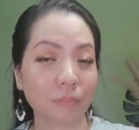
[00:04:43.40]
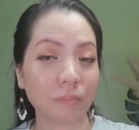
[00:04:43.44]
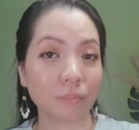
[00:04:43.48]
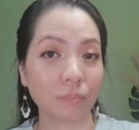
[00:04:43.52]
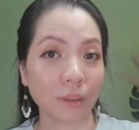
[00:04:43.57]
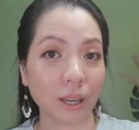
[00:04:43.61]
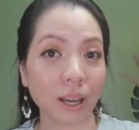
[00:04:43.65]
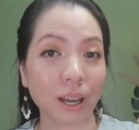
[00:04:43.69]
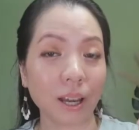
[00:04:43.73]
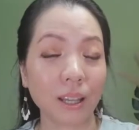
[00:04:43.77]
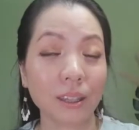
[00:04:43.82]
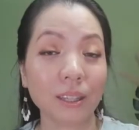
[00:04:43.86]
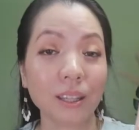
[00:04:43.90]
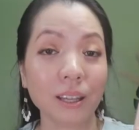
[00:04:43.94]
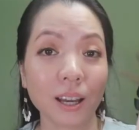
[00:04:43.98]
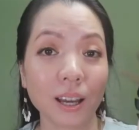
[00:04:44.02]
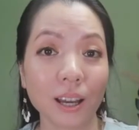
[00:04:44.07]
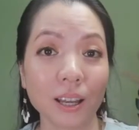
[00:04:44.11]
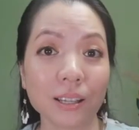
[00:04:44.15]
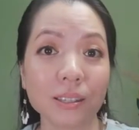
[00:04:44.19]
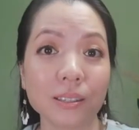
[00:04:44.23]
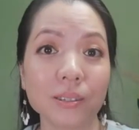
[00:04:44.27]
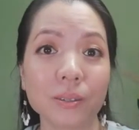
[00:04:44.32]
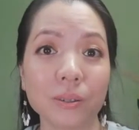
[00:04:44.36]
my under
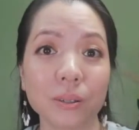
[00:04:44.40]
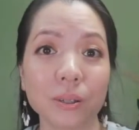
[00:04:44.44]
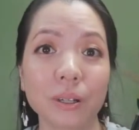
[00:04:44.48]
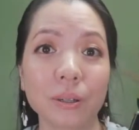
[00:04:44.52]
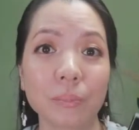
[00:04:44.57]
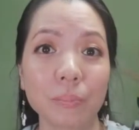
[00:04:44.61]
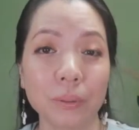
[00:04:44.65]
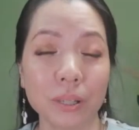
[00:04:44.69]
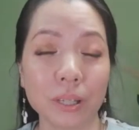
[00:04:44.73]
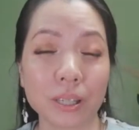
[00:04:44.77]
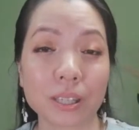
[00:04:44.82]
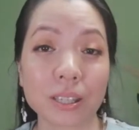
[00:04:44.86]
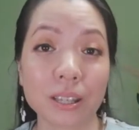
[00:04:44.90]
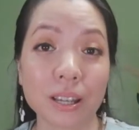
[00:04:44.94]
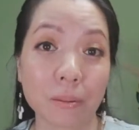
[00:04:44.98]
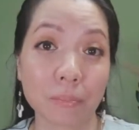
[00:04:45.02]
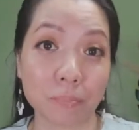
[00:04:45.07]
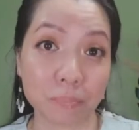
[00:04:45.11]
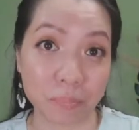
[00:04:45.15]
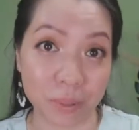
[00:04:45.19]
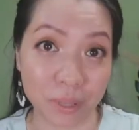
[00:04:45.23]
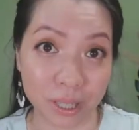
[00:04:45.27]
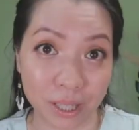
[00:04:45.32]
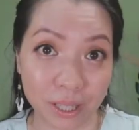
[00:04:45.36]
eye still appears
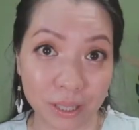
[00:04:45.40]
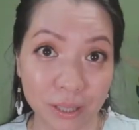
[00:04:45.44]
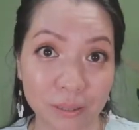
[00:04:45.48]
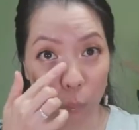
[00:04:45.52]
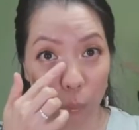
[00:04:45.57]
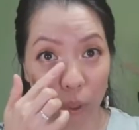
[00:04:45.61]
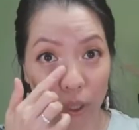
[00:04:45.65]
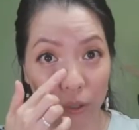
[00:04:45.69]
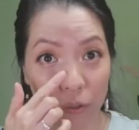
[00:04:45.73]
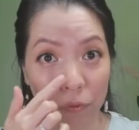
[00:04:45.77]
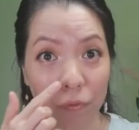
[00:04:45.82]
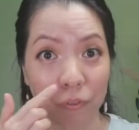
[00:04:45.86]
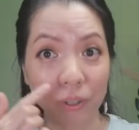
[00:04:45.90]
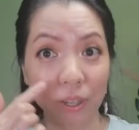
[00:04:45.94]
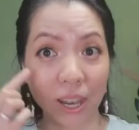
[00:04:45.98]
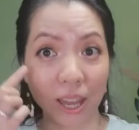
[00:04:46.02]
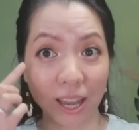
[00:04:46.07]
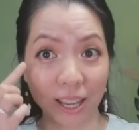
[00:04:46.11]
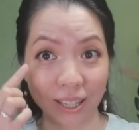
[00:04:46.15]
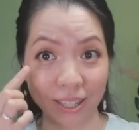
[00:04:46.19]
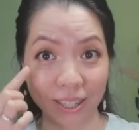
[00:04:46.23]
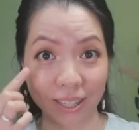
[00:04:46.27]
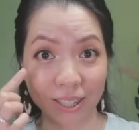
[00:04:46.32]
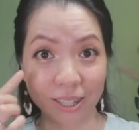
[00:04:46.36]
lumpy with
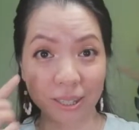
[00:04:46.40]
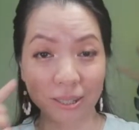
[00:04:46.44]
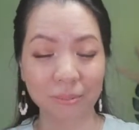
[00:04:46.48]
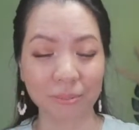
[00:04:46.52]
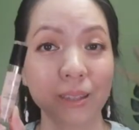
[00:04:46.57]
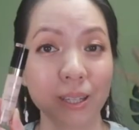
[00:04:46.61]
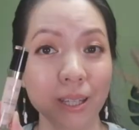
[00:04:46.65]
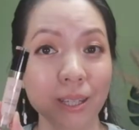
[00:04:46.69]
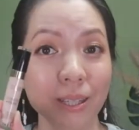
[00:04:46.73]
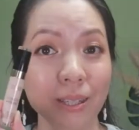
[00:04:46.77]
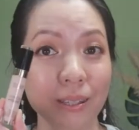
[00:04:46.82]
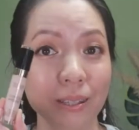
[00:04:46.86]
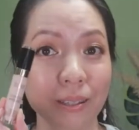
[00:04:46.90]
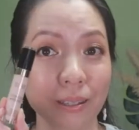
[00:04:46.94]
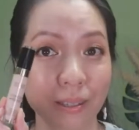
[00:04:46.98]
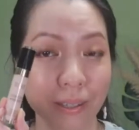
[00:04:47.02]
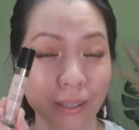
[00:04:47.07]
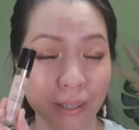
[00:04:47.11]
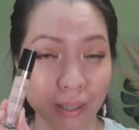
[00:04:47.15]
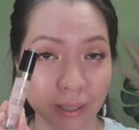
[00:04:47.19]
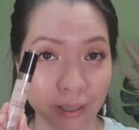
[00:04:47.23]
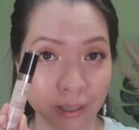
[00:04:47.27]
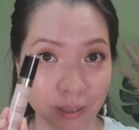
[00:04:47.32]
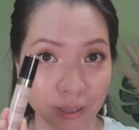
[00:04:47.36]
lines. This
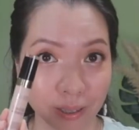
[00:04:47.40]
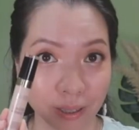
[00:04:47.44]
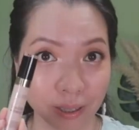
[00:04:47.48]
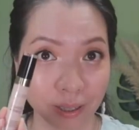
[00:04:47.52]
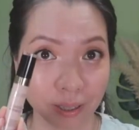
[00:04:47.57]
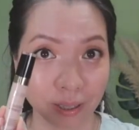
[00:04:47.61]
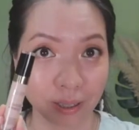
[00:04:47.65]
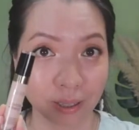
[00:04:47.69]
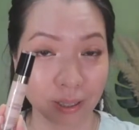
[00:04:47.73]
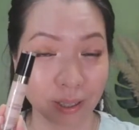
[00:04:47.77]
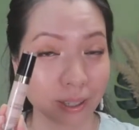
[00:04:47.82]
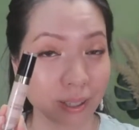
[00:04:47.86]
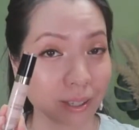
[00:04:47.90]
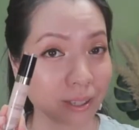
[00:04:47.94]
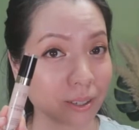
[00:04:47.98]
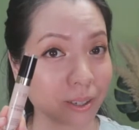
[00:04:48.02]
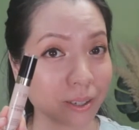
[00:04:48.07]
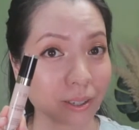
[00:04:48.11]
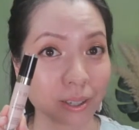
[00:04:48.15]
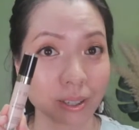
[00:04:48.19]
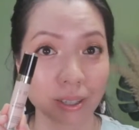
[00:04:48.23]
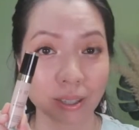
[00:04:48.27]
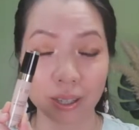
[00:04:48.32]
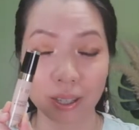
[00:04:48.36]
concealer is
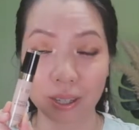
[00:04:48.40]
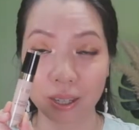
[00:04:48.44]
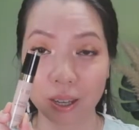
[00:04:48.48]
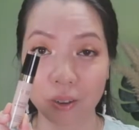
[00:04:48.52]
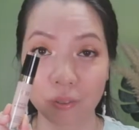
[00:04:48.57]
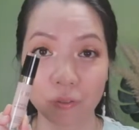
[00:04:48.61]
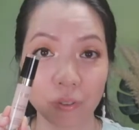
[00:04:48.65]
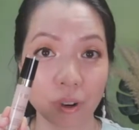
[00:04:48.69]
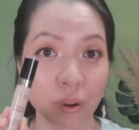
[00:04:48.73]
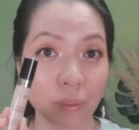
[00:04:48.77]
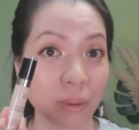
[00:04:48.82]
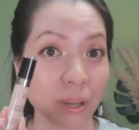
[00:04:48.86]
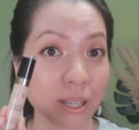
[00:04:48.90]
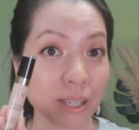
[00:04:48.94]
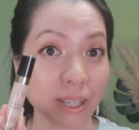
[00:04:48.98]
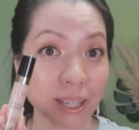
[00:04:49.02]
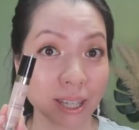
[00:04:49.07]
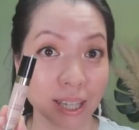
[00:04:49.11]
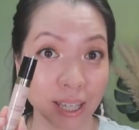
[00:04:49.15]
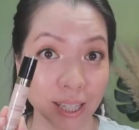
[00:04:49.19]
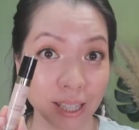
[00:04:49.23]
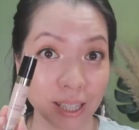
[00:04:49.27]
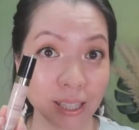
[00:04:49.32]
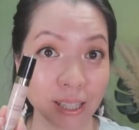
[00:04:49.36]
not designed for my
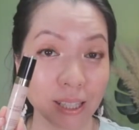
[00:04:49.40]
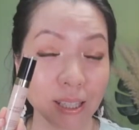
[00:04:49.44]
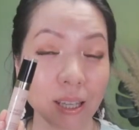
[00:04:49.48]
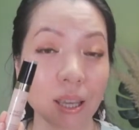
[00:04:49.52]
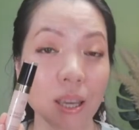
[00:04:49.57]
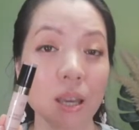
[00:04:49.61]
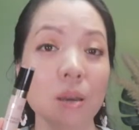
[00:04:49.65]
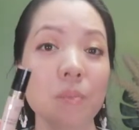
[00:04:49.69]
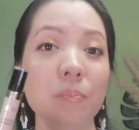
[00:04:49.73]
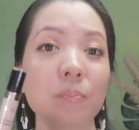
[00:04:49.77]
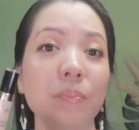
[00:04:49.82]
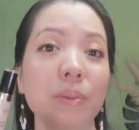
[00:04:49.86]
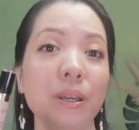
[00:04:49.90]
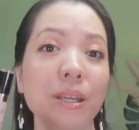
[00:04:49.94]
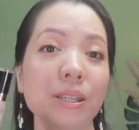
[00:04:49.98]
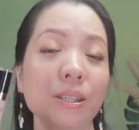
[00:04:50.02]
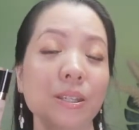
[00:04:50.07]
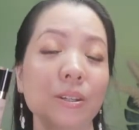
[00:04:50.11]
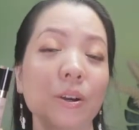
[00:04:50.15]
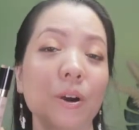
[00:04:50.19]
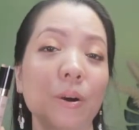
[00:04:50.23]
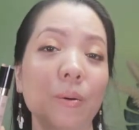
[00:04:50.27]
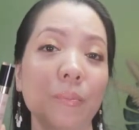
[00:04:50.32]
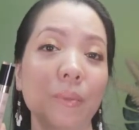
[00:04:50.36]
skin.
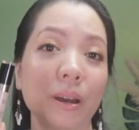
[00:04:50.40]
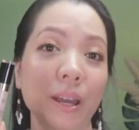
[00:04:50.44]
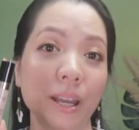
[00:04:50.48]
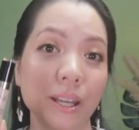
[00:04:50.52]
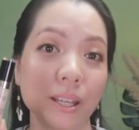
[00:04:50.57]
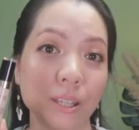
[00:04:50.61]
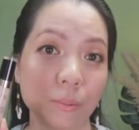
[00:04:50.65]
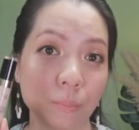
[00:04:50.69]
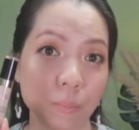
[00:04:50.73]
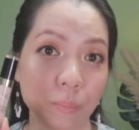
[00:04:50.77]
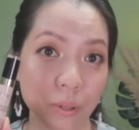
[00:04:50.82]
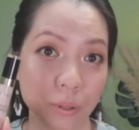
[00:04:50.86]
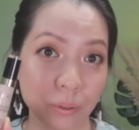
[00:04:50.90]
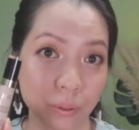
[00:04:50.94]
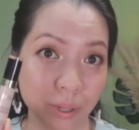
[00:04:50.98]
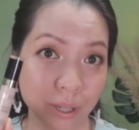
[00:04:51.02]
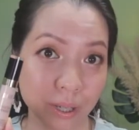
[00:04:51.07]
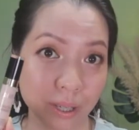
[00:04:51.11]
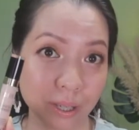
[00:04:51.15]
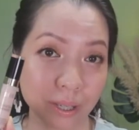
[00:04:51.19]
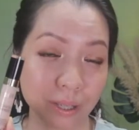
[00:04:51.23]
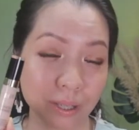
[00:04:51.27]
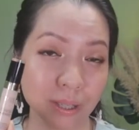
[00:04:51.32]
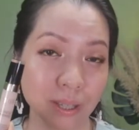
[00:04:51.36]
Based on my
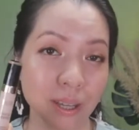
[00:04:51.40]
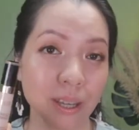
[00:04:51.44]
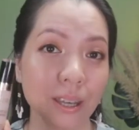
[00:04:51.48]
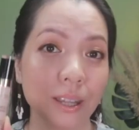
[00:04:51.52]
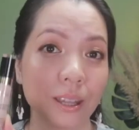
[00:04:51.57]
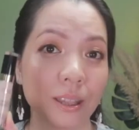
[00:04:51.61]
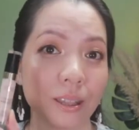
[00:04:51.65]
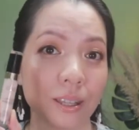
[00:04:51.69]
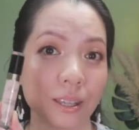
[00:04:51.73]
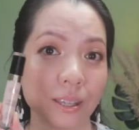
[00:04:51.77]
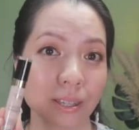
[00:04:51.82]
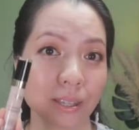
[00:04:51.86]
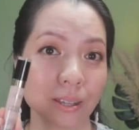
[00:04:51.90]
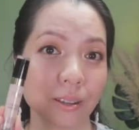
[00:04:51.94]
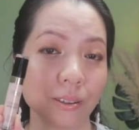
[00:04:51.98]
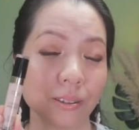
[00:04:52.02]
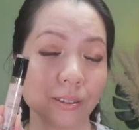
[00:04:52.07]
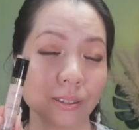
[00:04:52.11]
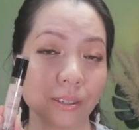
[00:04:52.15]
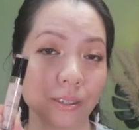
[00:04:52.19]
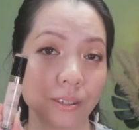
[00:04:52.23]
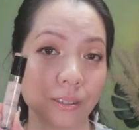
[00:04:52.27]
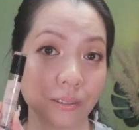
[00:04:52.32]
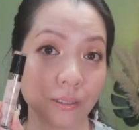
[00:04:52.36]
experience, this
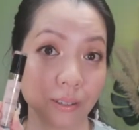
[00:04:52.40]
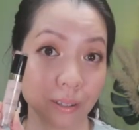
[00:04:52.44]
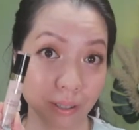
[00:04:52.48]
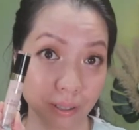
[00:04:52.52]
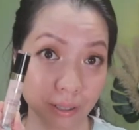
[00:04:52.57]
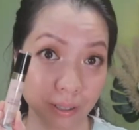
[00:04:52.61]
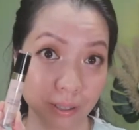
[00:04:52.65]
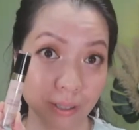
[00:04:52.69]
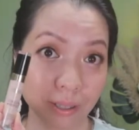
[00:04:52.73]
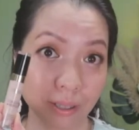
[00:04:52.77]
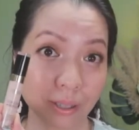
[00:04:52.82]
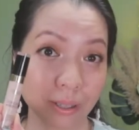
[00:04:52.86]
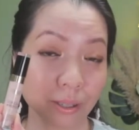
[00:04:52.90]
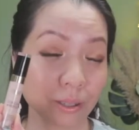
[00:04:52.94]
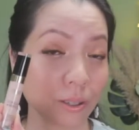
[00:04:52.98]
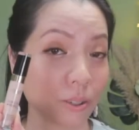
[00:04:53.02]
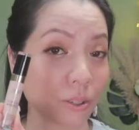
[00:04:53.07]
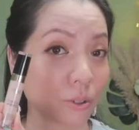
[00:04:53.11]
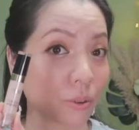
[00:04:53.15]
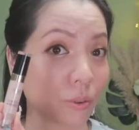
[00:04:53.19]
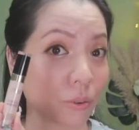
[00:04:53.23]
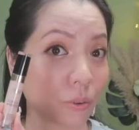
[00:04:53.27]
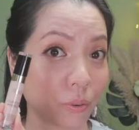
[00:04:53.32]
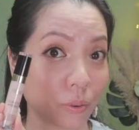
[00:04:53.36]
concealer is
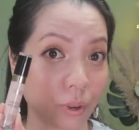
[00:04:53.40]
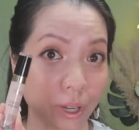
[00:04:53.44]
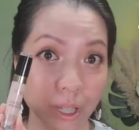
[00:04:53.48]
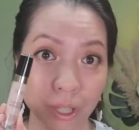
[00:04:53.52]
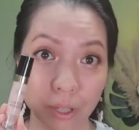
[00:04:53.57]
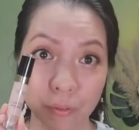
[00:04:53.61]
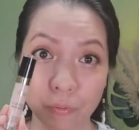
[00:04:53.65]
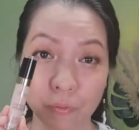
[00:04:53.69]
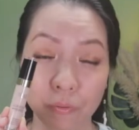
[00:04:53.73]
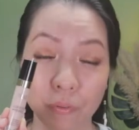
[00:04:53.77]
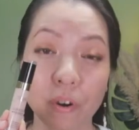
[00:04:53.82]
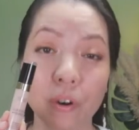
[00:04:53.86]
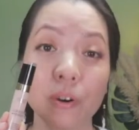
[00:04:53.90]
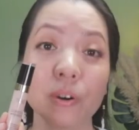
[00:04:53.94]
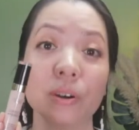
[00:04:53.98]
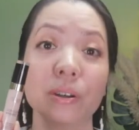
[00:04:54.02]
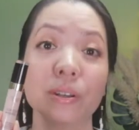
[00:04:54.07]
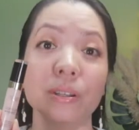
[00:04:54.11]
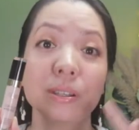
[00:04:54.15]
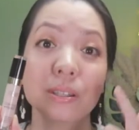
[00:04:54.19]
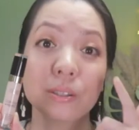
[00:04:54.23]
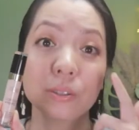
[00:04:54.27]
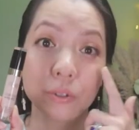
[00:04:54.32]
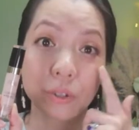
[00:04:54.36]
not great for
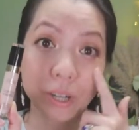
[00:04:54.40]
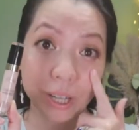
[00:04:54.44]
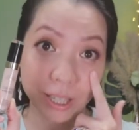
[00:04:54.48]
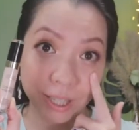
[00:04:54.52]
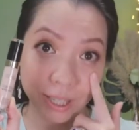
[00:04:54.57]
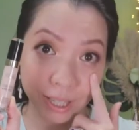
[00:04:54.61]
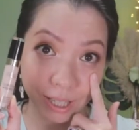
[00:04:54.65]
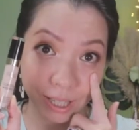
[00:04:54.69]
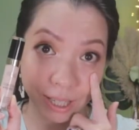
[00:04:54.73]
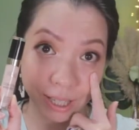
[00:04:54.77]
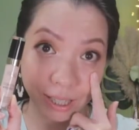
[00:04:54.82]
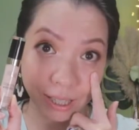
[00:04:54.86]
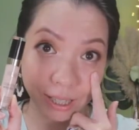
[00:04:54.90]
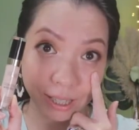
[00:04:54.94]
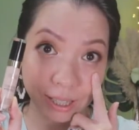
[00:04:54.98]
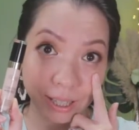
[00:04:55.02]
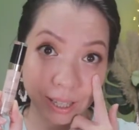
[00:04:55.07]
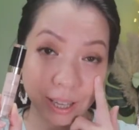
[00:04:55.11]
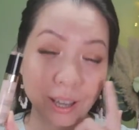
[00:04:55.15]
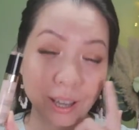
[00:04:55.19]
dry skin,